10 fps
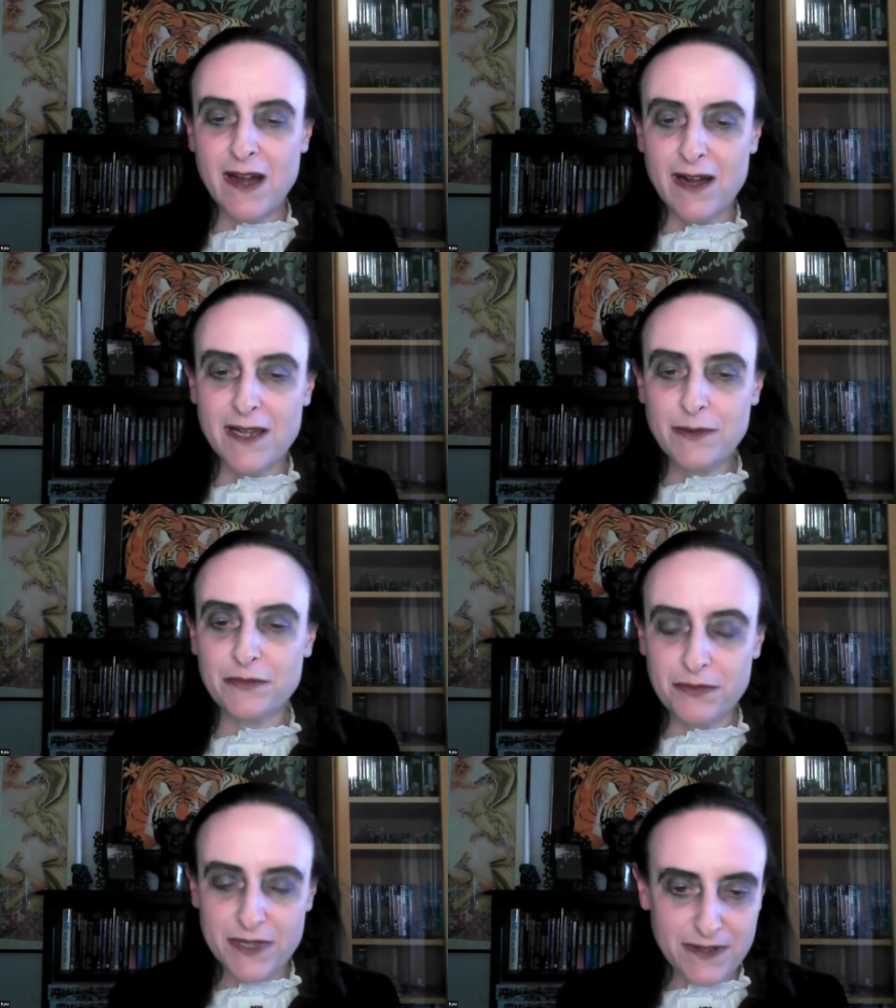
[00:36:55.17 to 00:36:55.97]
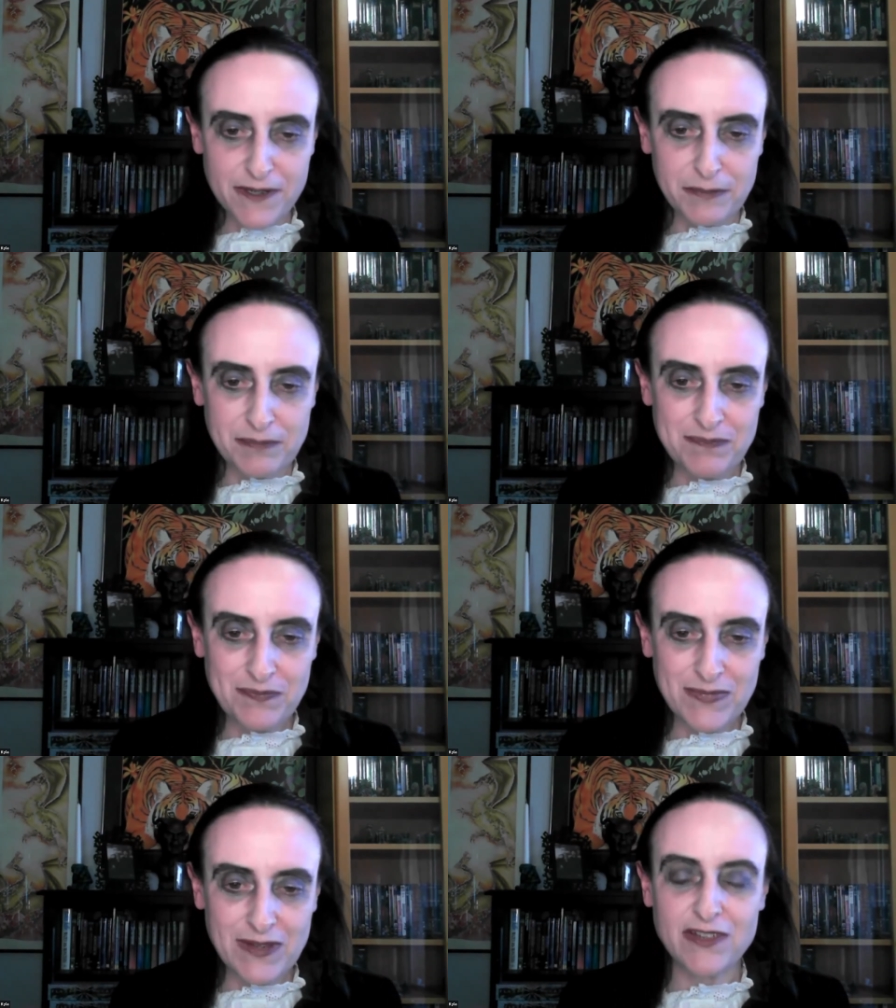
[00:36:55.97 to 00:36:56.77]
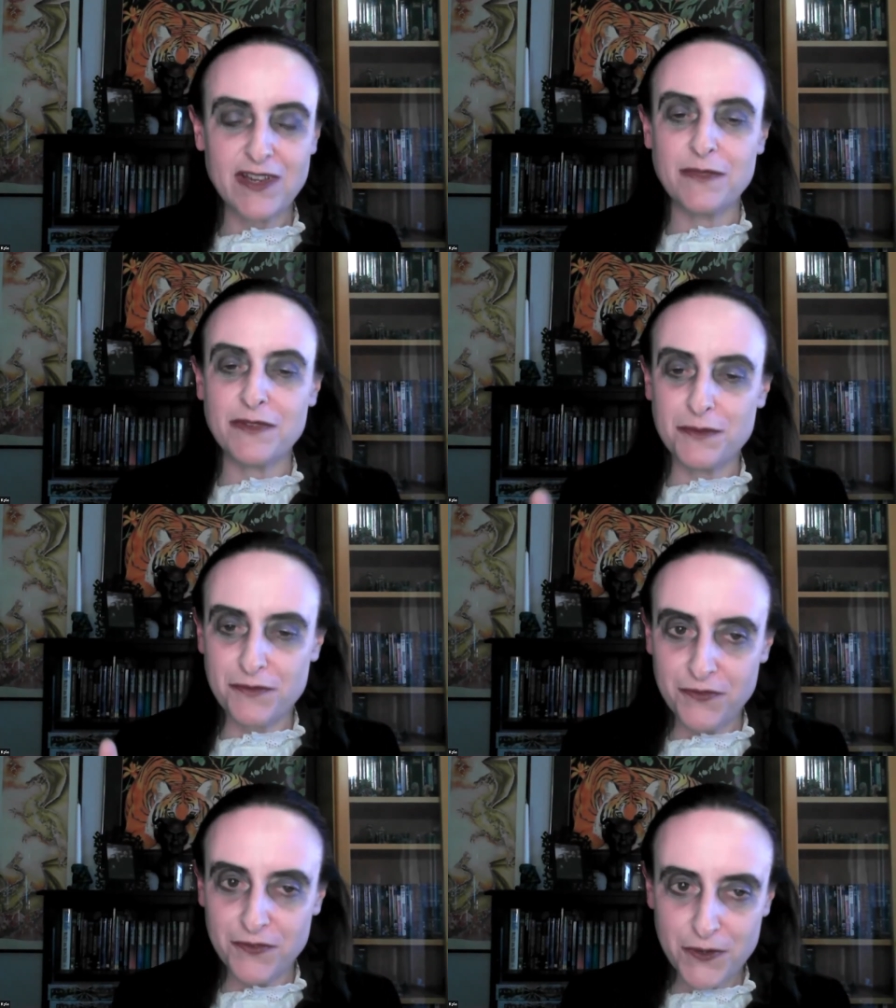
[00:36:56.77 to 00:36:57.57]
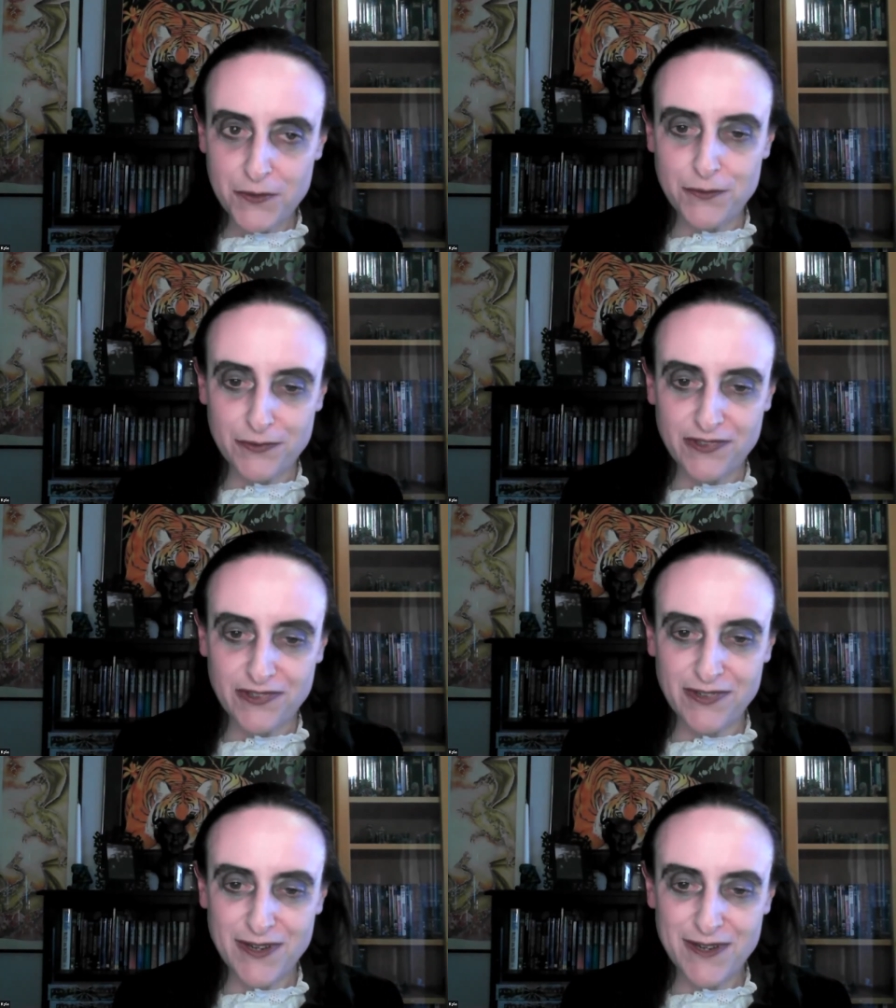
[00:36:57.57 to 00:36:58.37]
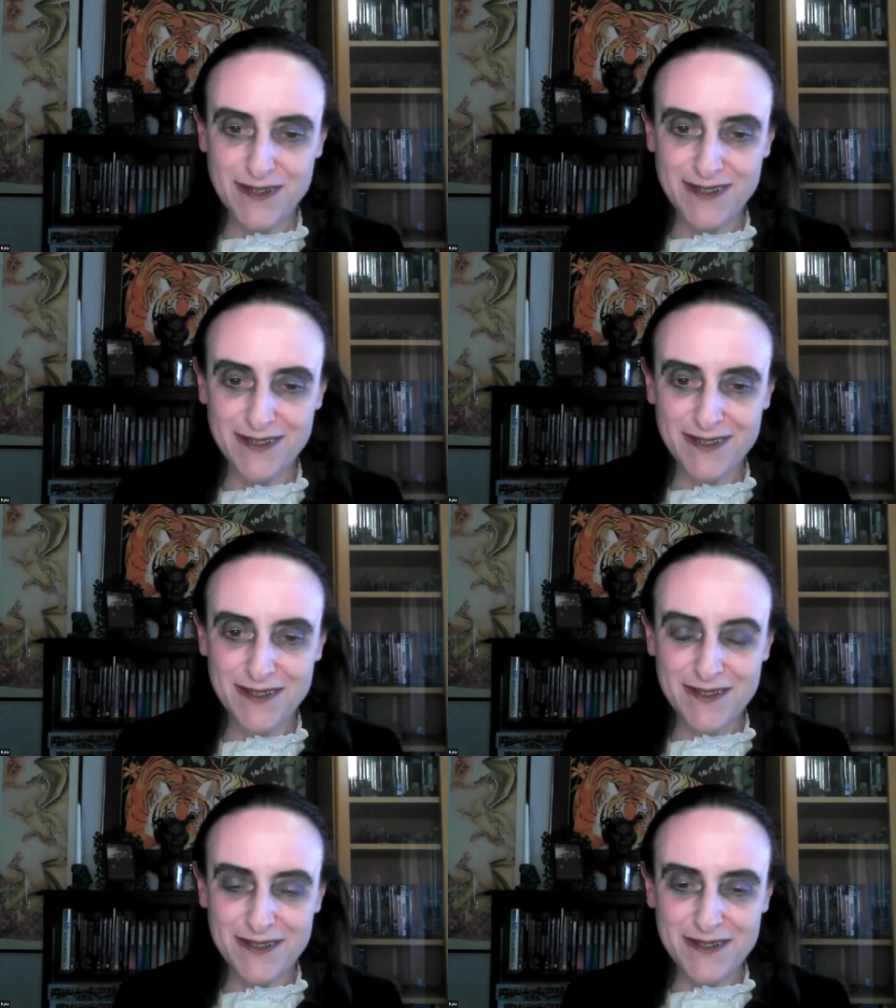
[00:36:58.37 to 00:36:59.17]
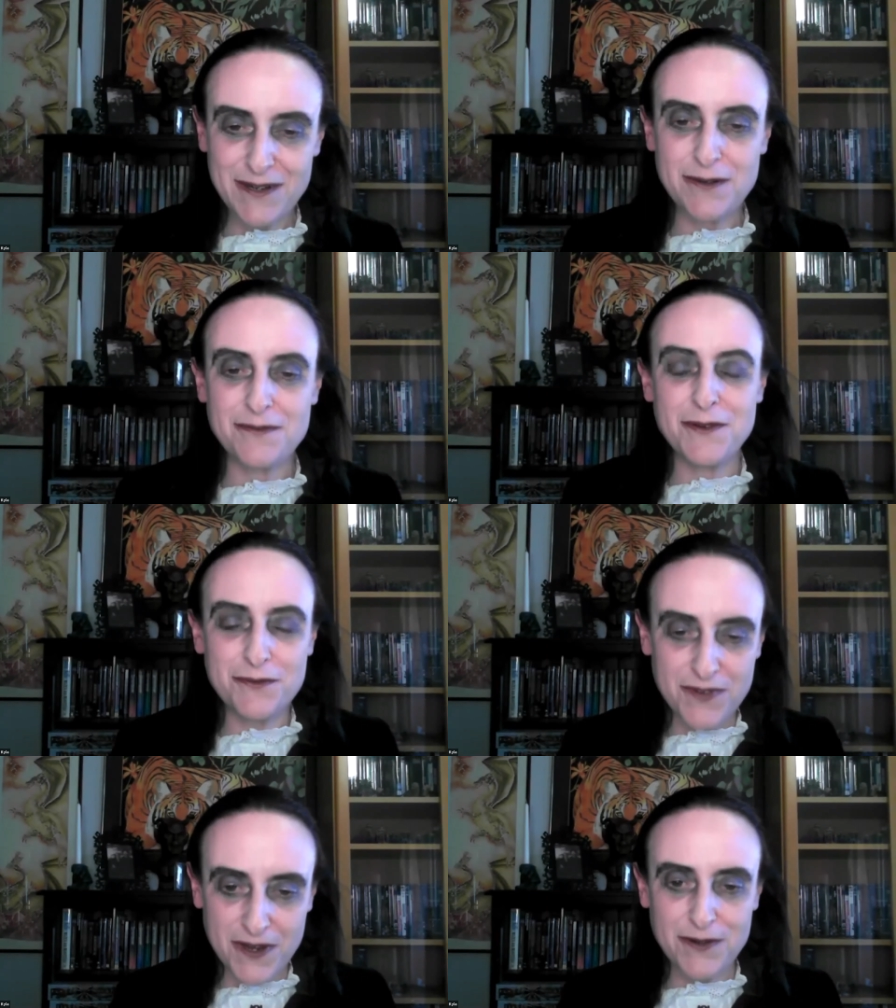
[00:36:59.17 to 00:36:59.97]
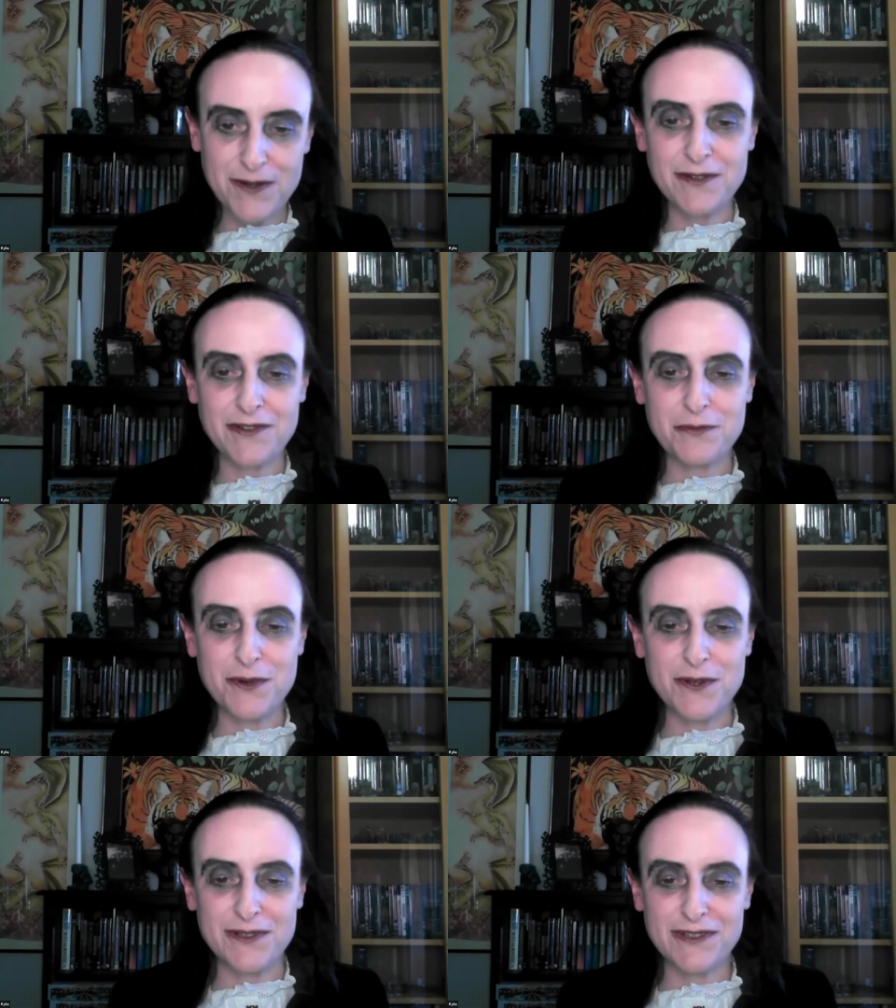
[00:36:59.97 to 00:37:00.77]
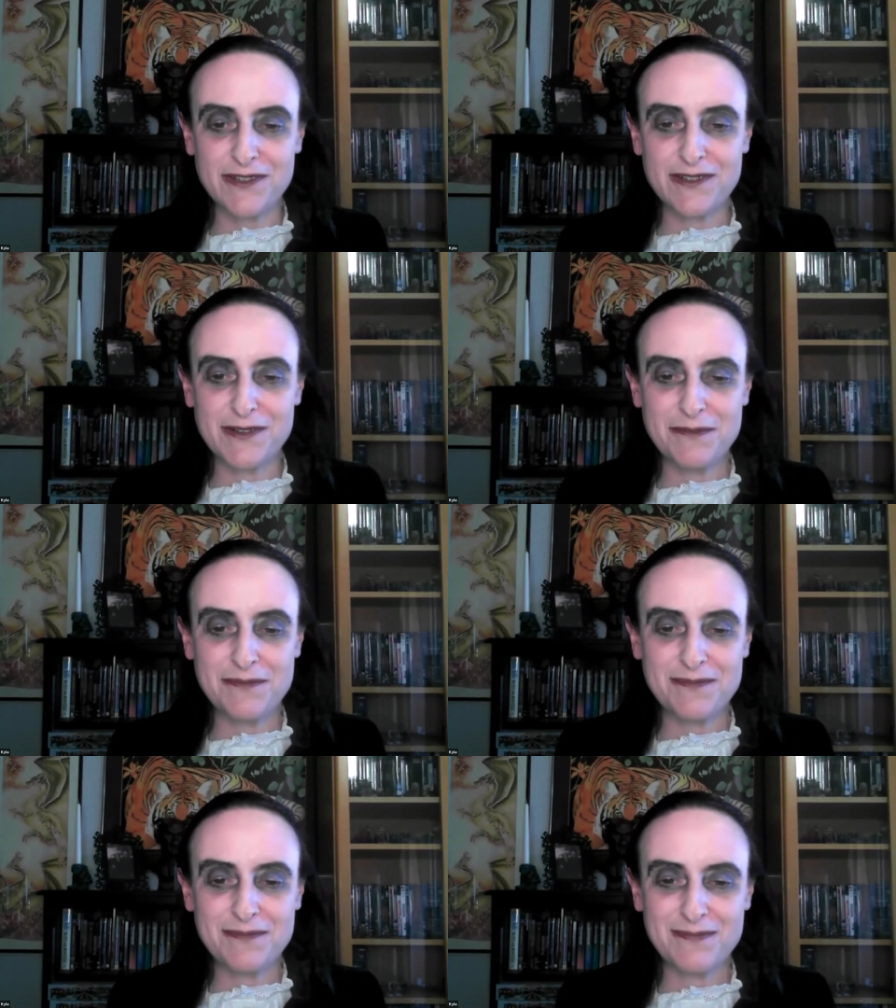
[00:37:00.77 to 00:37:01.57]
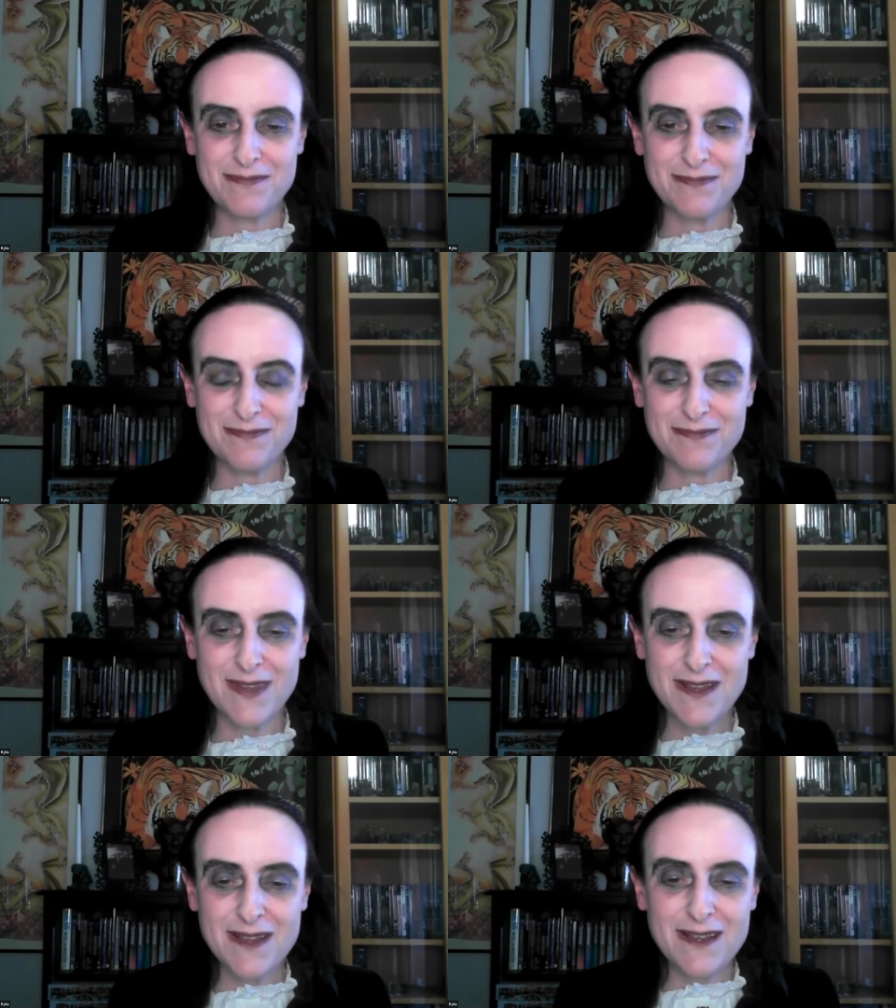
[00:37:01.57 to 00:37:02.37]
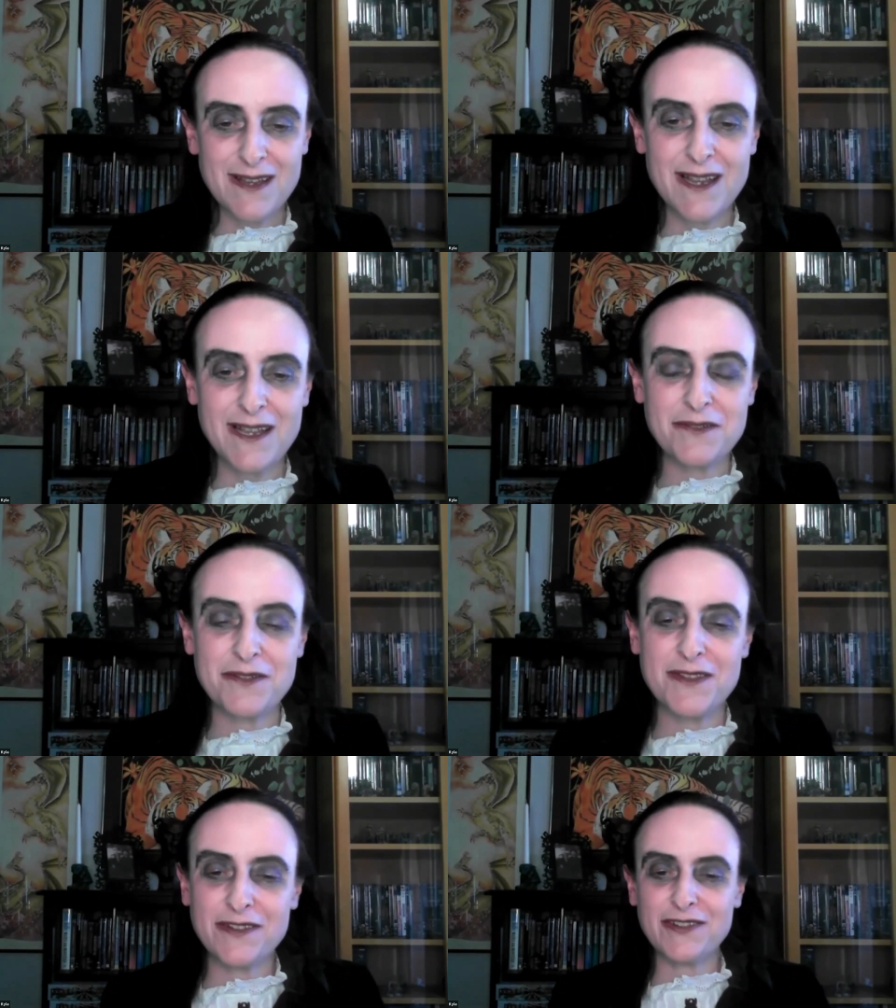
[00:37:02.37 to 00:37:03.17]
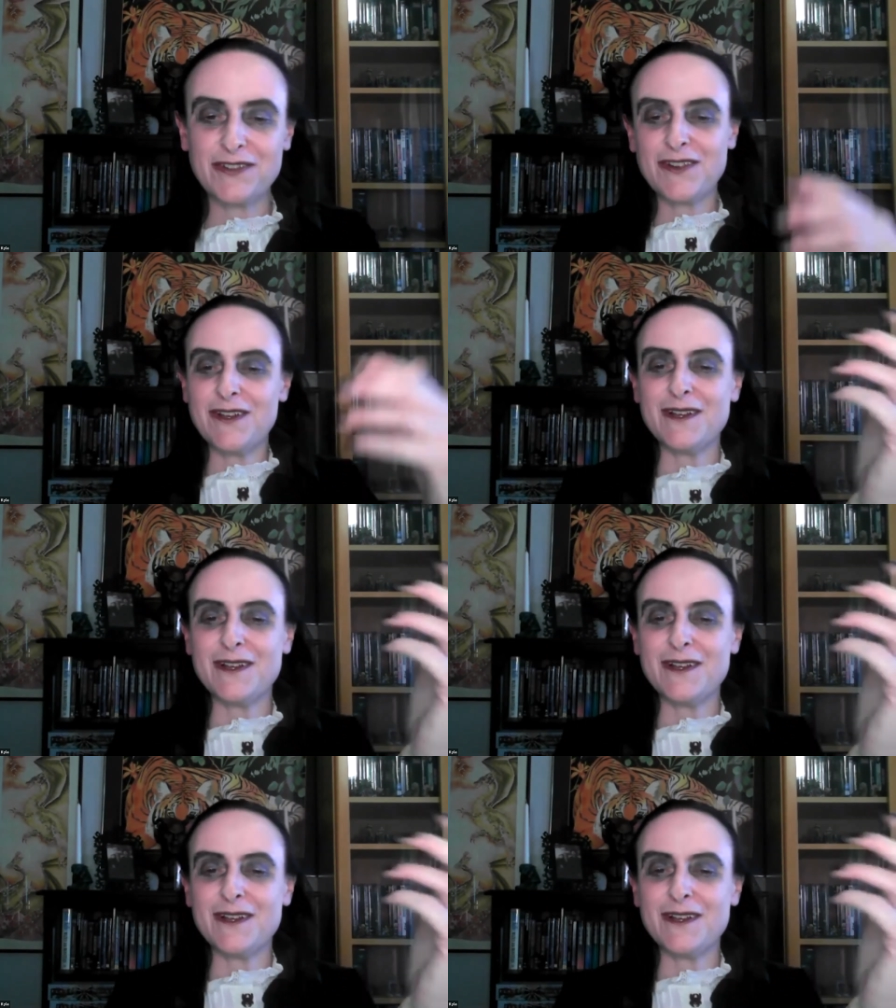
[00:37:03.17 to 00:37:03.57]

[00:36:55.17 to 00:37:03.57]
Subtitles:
I was reading some of the reviews of your various works. And this